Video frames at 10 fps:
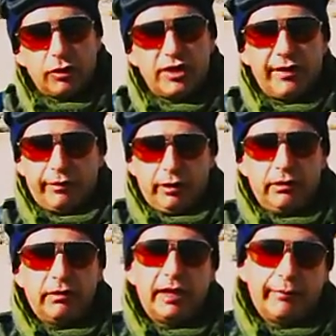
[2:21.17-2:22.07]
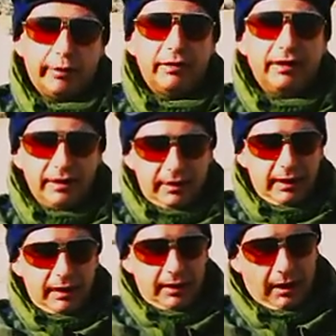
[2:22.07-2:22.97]
receiver cover.
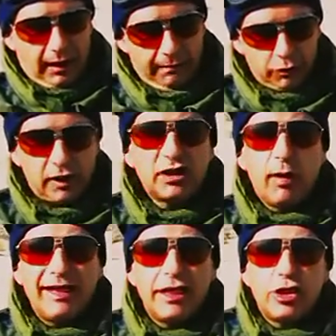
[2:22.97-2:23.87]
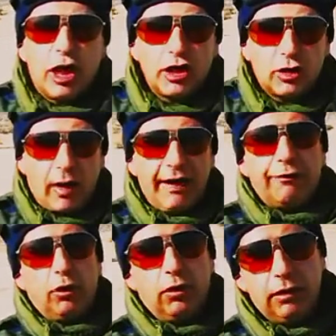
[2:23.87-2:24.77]
So let's go ahead and charge the
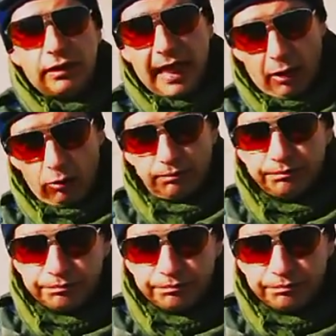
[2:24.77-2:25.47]
rifle. Now,